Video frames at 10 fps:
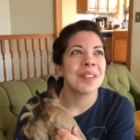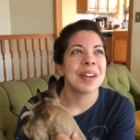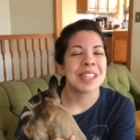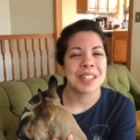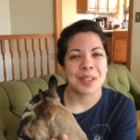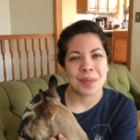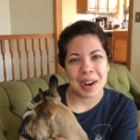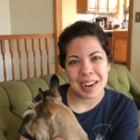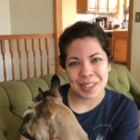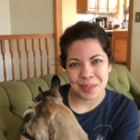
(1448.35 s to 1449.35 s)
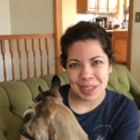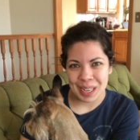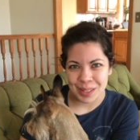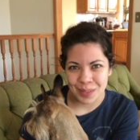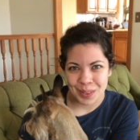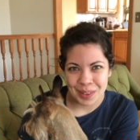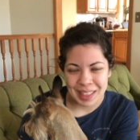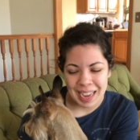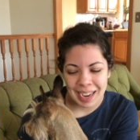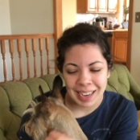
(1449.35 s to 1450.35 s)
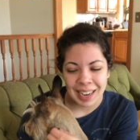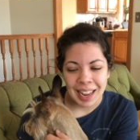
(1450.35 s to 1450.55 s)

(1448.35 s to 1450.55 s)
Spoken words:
wait to surprise my husband with that.